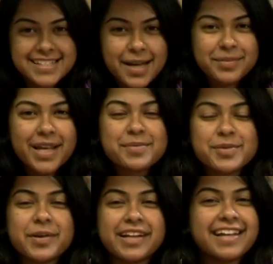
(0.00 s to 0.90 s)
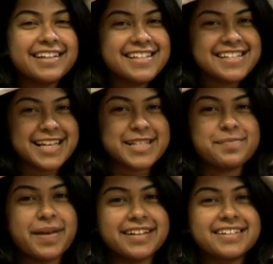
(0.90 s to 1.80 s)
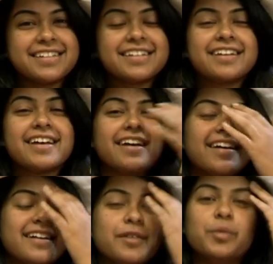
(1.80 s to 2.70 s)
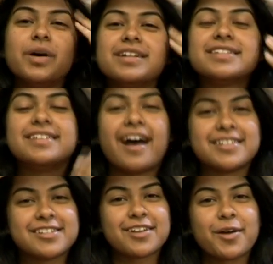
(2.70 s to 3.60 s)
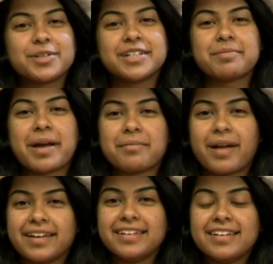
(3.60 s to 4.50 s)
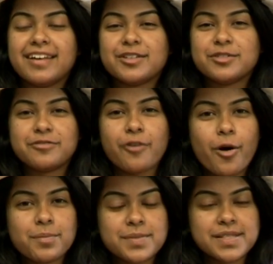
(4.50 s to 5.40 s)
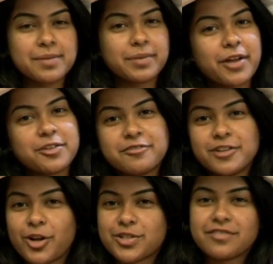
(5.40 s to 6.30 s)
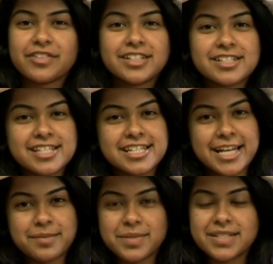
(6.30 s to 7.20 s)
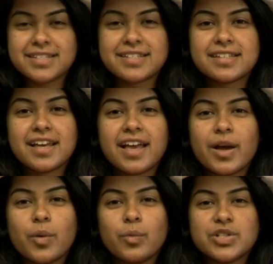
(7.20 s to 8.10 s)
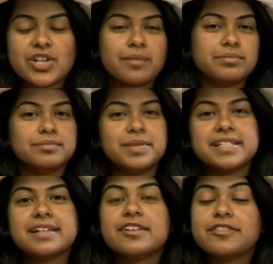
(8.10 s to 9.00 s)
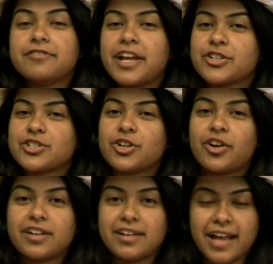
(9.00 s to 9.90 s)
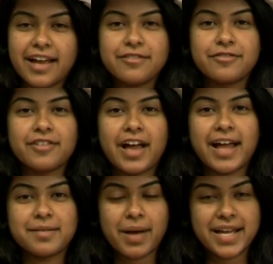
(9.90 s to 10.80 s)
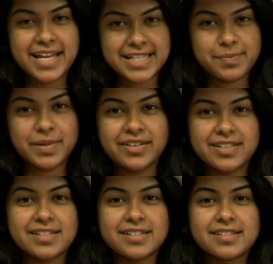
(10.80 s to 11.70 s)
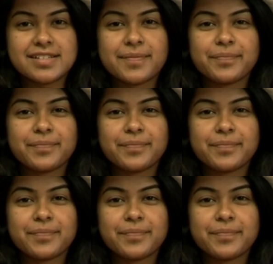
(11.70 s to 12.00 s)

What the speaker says: Sometimes when I least expect it, words dance around in my mind to form some kind of philosophical statements, which are basically a reflection on life and my experiences.